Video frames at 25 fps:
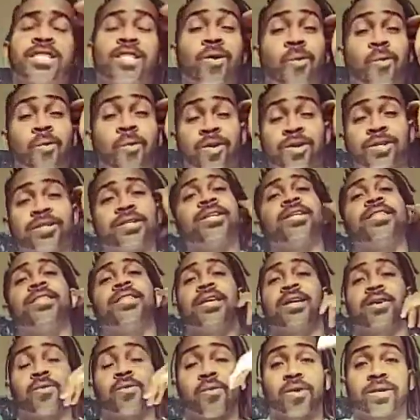origin. And
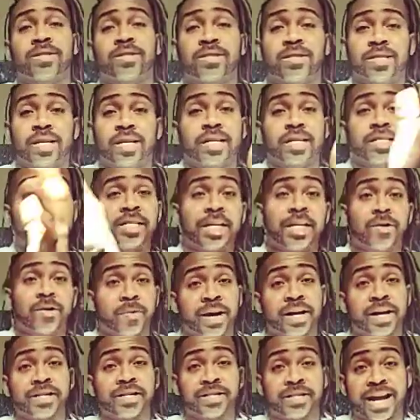then, of course, the
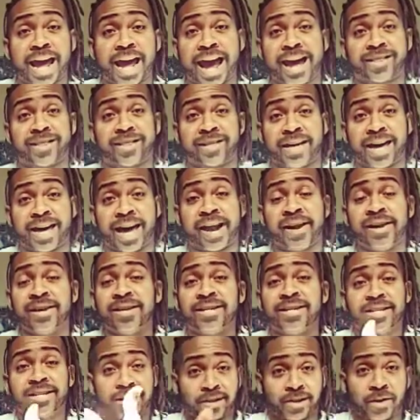continuation after that
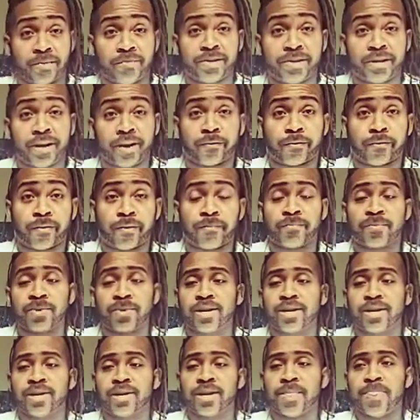is a little bit different.
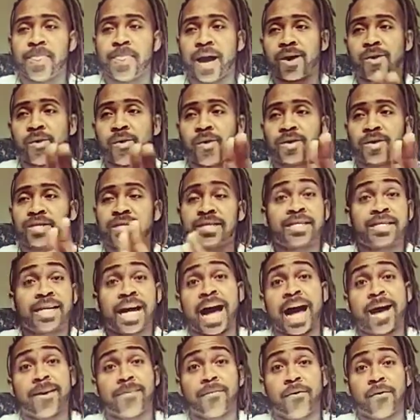Now, of course, the
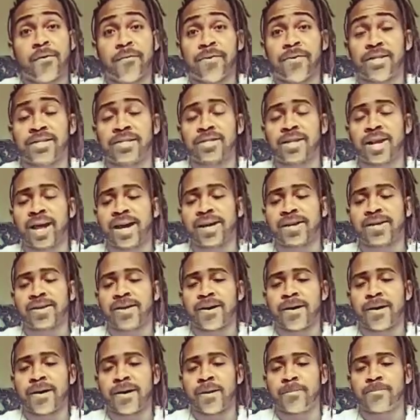side movies like
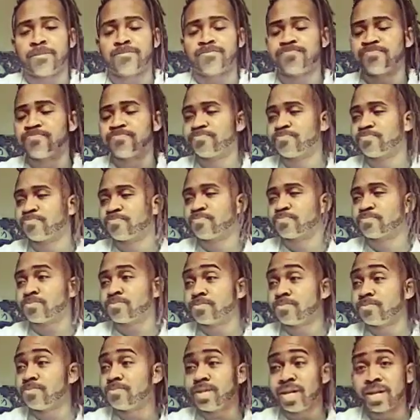Rogue
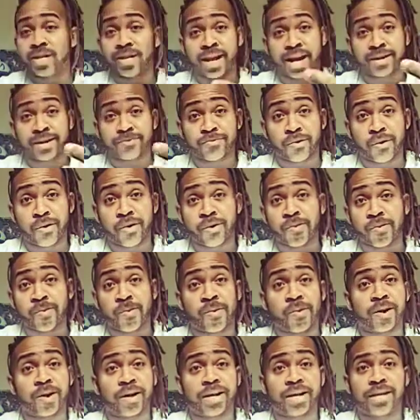
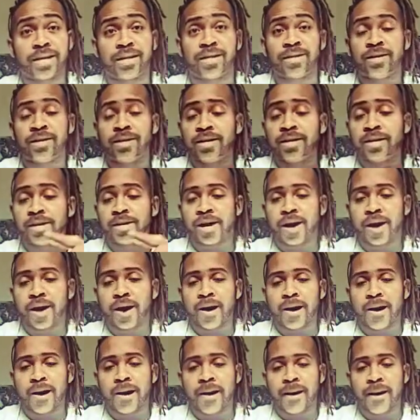One,
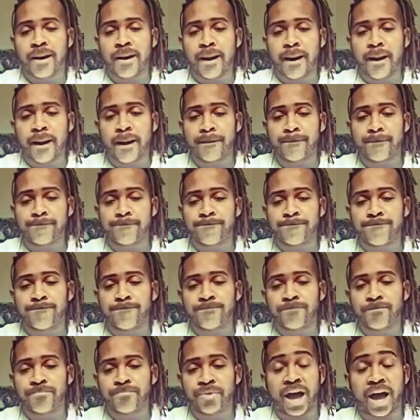the
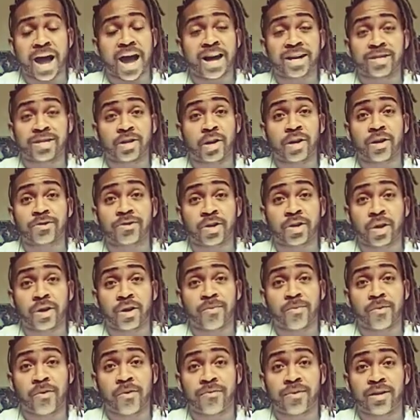Han Solo
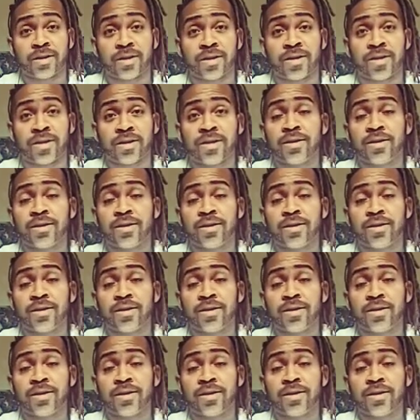movie,